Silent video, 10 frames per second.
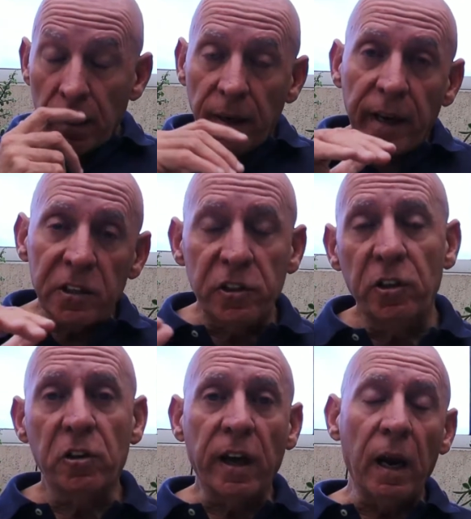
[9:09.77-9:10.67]
Next, in
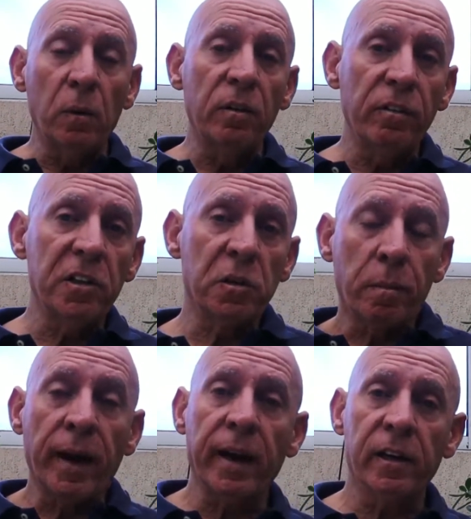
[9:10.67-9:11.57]
your K-1 visa
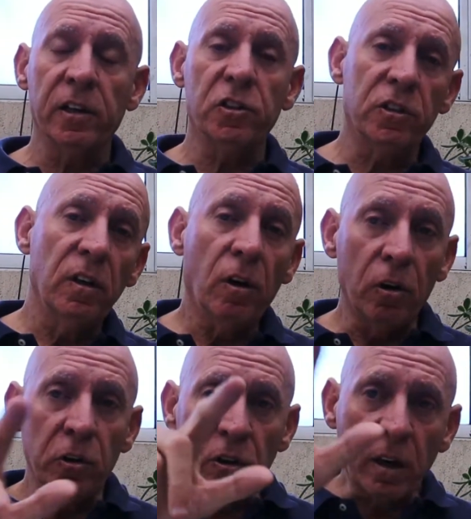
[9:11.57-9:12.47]
package,
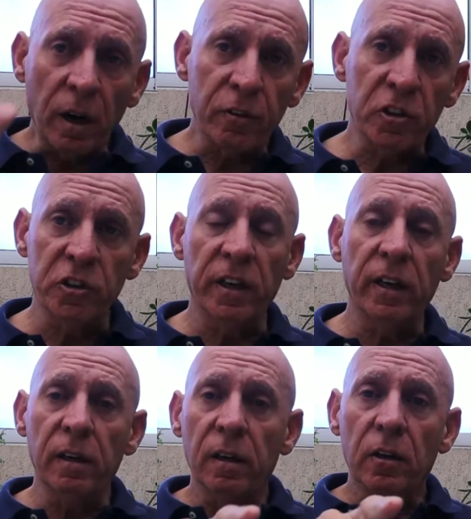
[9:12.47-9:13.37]
on your cover
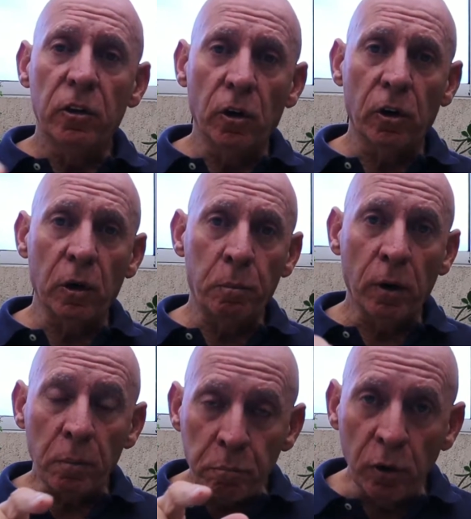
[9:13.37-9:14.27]
sheet, you're going to
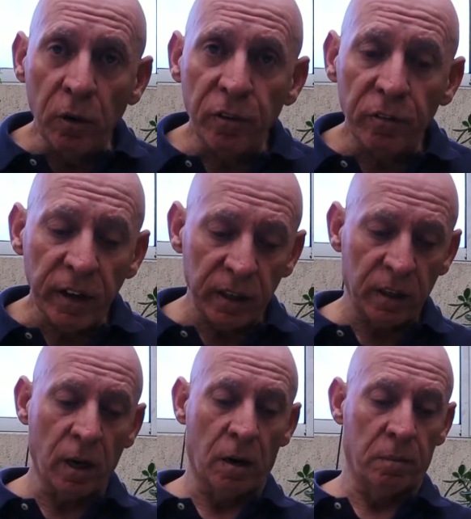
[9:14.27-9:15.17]
put proof of
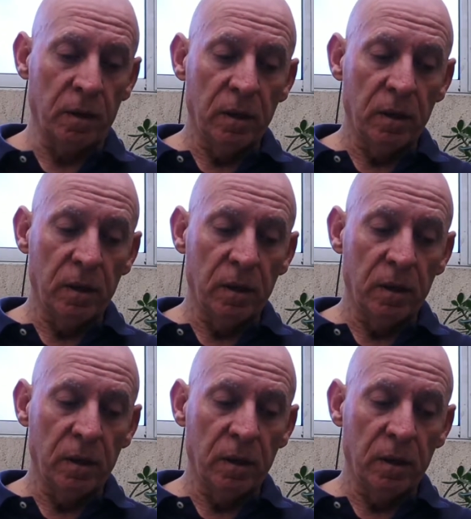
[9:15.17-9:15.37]
income,